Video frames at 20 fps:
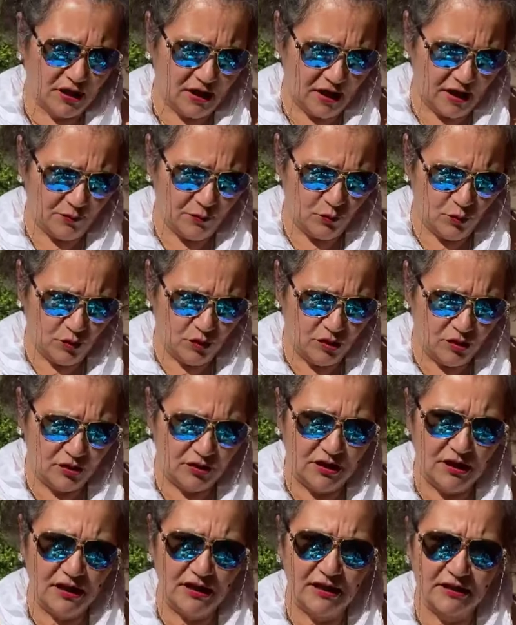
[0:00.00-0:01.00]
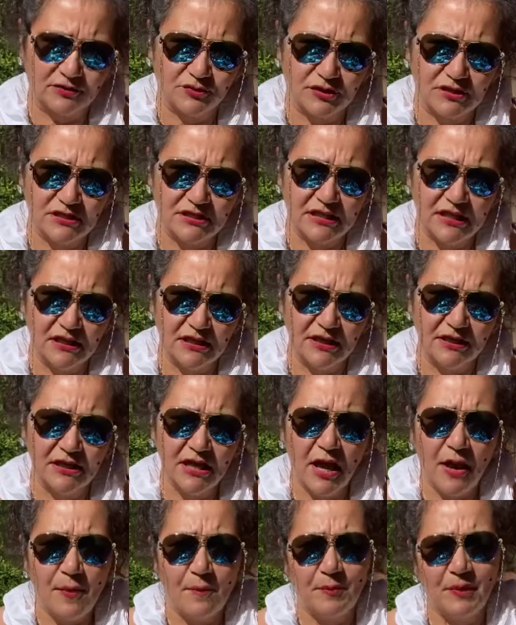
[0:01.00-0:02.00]
I would on the electric skillet.
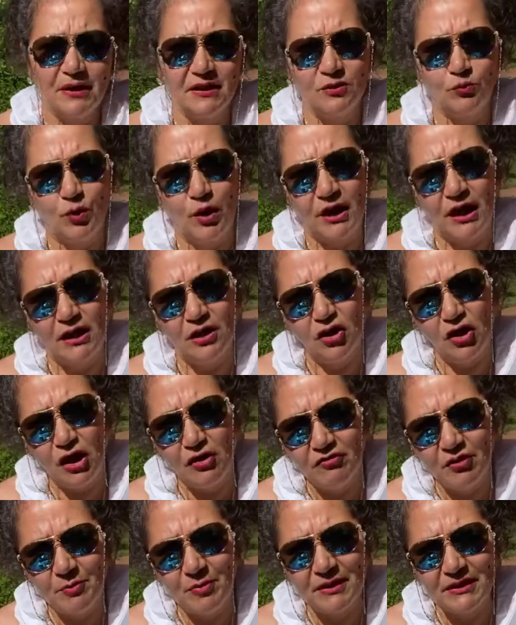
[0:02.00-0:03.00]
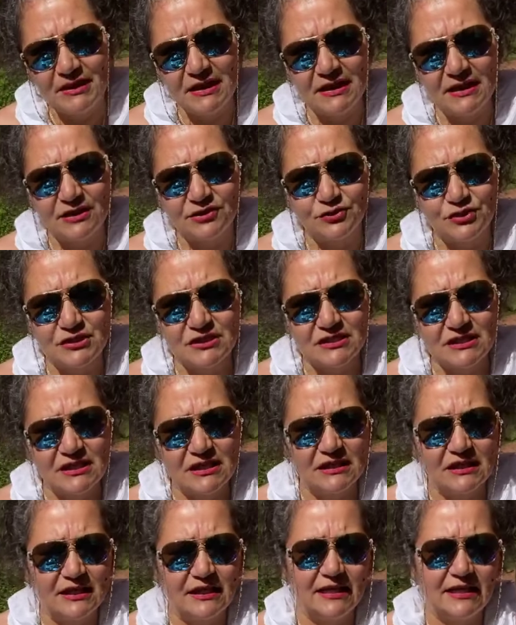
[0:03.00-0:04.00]
But what I love about the electric
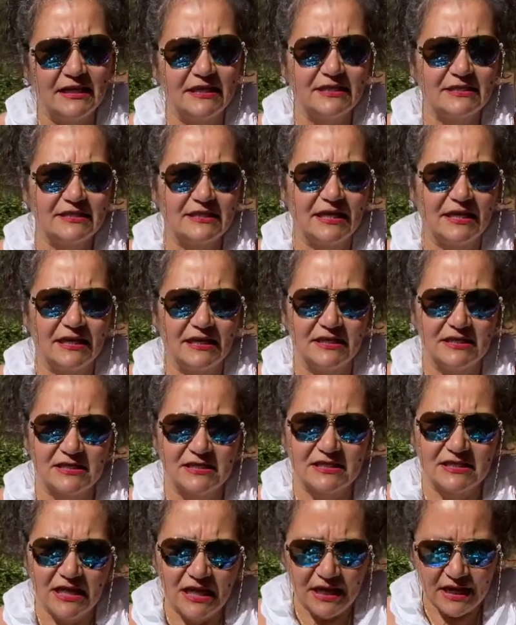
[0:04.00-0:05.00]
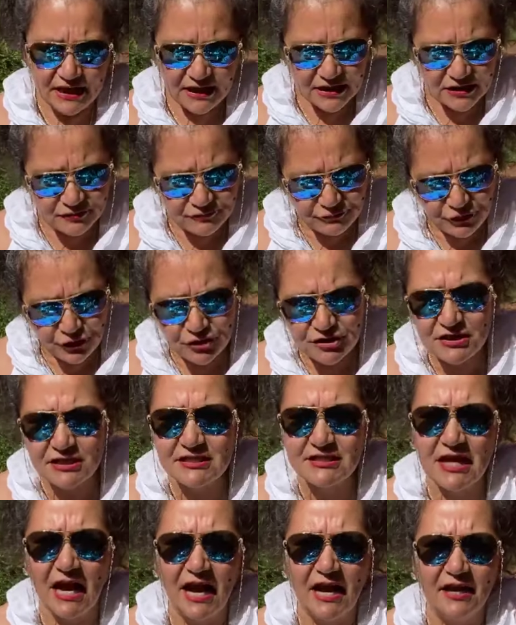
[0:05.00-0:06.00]
skillet is that it's
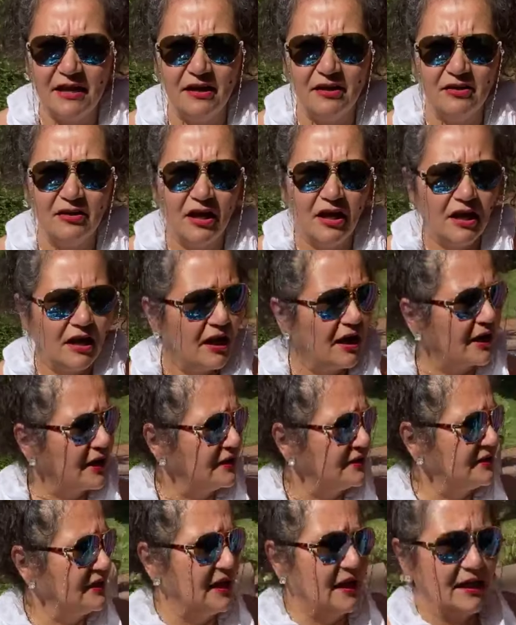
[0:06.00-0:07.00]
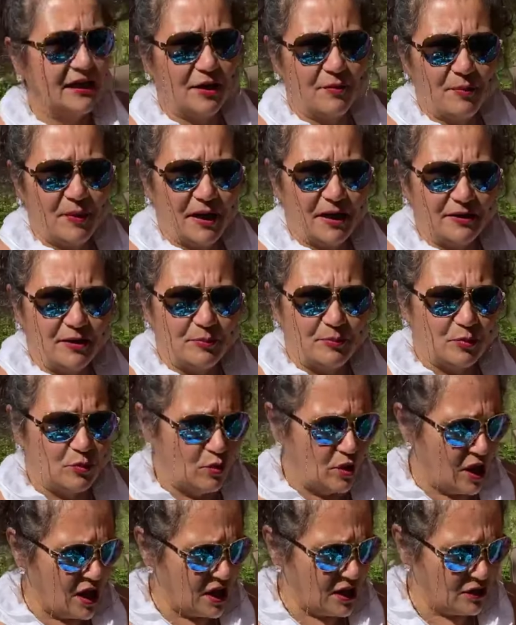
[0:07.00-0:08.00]
versatile. I can take it by the pool
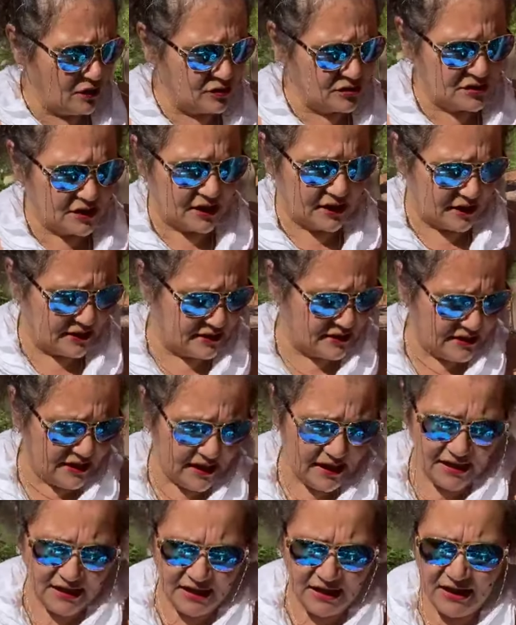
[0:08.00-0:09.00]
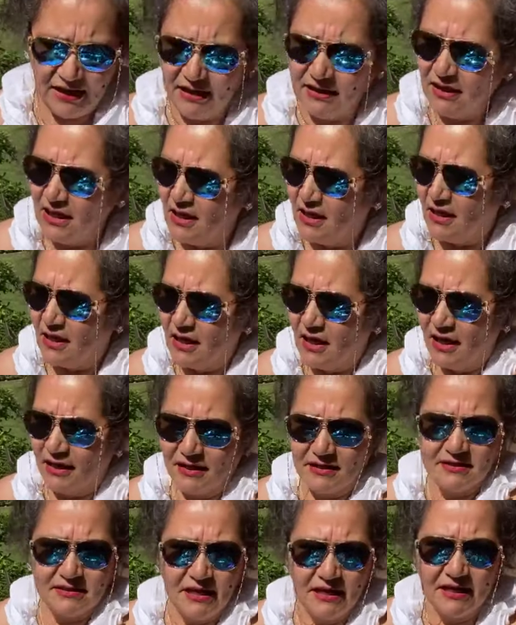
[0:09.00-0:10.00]
house. I can take
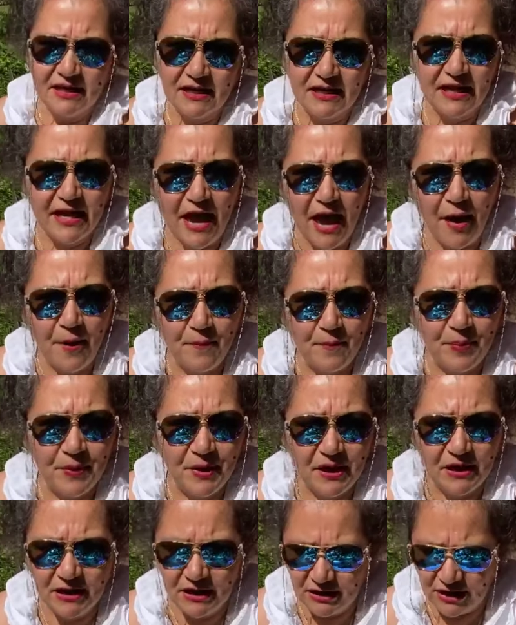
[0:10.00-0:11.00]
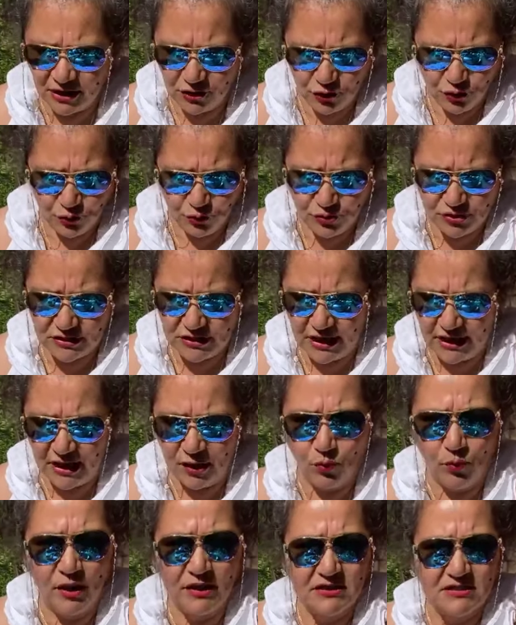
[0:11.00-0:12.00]
it camping, and then use like a
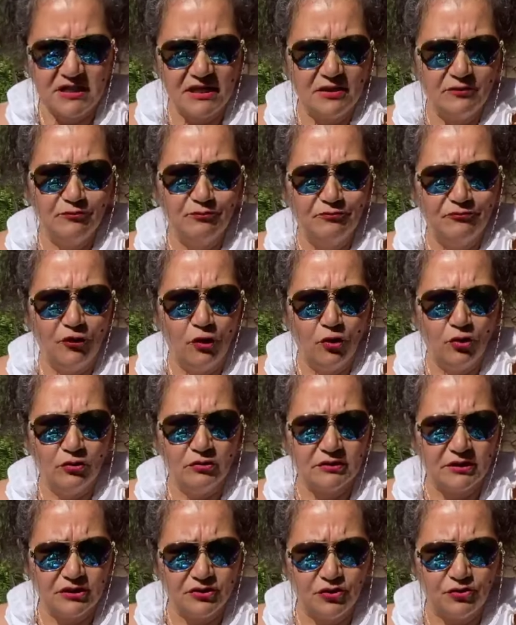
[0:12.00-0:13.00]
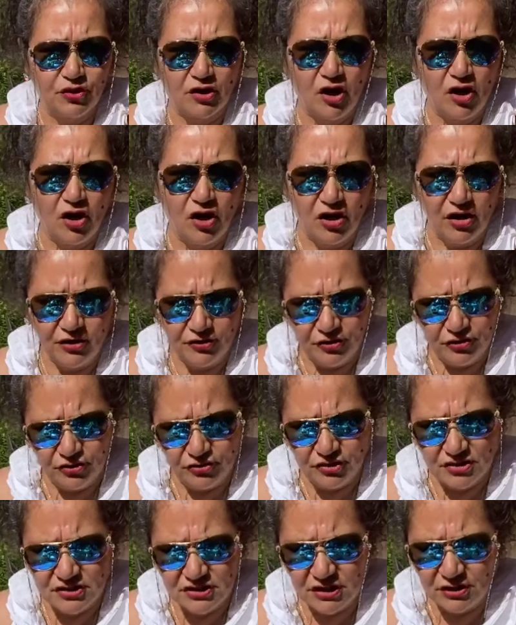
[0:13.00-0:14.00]
110 volt in your car,
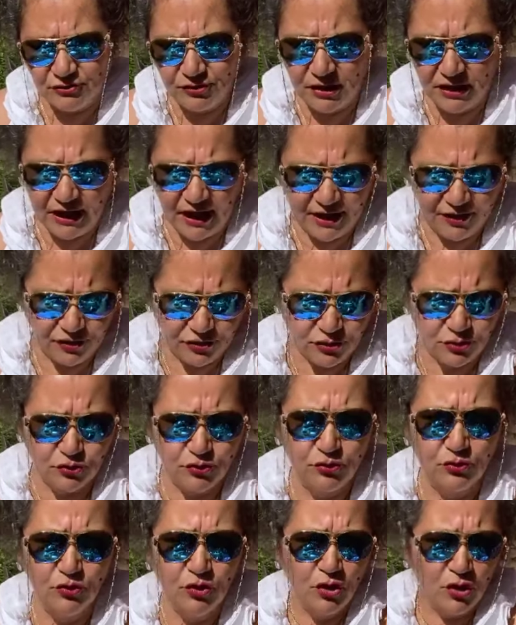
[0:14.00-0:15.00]
the cigarette lighter to